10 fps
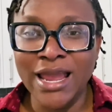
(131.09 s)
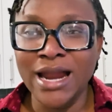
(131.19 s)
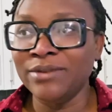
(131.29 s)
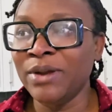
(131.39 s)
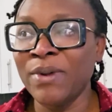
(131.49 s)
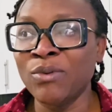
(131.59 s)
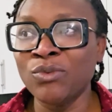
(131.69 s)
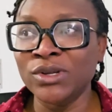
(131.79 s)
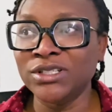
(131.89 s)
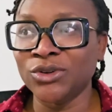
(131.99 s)
I remember when
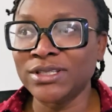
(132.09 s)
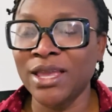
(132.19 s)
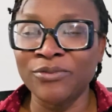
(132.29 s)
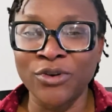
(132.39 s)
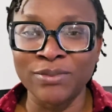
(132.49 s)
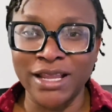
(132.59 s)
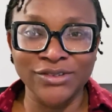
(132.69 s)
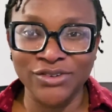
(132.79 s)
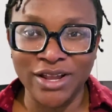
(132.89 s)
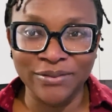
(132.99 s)
we just came from
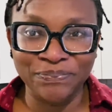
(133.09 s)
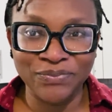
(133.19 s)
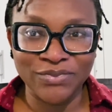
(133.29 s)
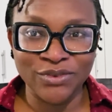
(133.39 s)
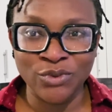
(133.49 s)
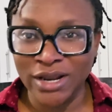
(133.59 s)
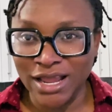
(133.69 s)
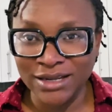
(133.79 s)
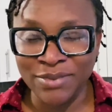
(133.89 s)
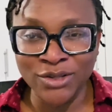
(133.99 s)
Nigeria, when I
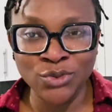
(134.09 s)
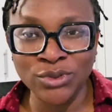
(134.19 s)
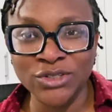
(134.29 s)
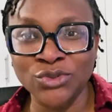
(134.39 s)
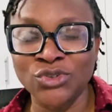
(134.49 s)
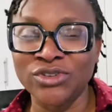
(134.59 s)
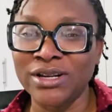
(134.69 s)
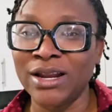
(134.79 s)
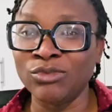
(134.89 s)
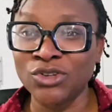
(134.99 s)
had my two little children
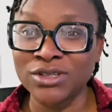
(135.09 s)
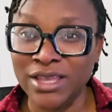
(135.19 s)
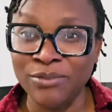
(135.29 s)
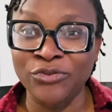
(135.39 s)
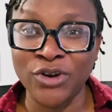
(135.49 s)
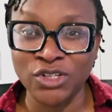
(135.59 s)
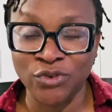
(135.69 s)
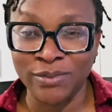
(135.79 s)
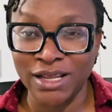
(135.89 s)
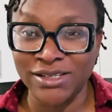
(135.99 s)
and we just came fresh
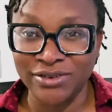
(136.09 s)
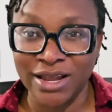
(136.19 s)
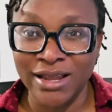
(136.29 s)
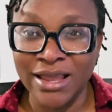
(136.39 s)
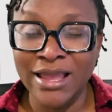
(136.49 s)
from Nigeria.